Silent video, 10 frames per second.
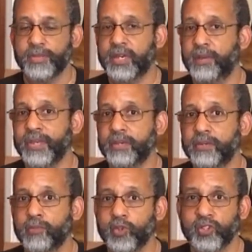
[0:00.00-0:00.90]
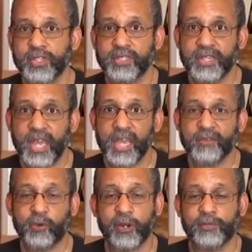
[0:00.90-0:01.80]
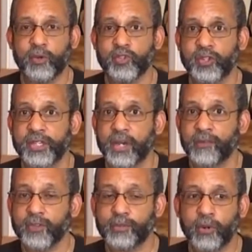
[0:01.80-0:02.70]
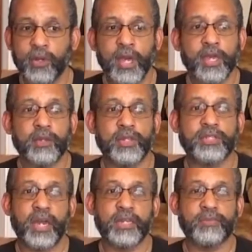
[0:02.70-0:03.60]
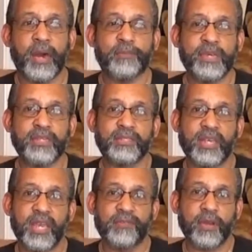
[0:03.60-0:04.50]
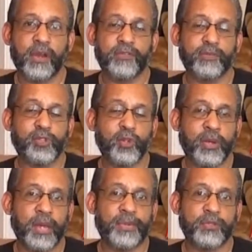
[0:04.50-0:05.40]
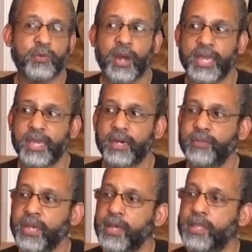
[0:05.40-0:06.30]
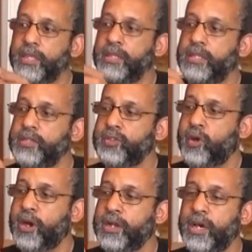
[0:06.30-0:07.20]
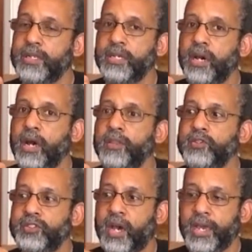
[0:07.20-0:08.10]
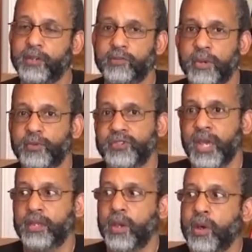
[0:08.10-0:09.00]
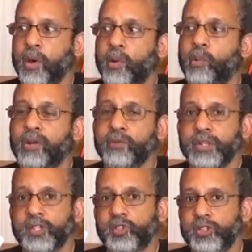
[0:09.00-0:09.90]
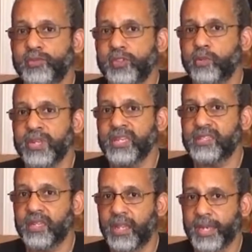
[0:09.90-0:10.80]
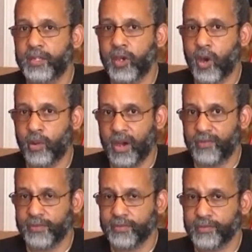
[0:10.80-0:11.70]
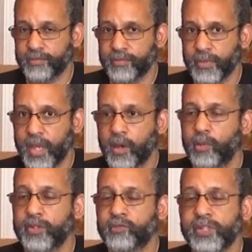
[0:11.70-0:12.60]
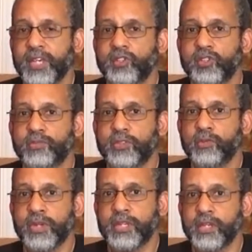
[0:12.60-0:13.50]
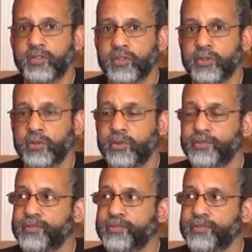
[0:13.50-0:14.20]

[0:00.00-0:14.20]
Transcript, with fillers: becoming emotionally safe or emotionally comfortable you know this idea about being safe and comfortable showing up as who i am then this card on the other side could represent what relationships do we need to let go of what relationships do we need to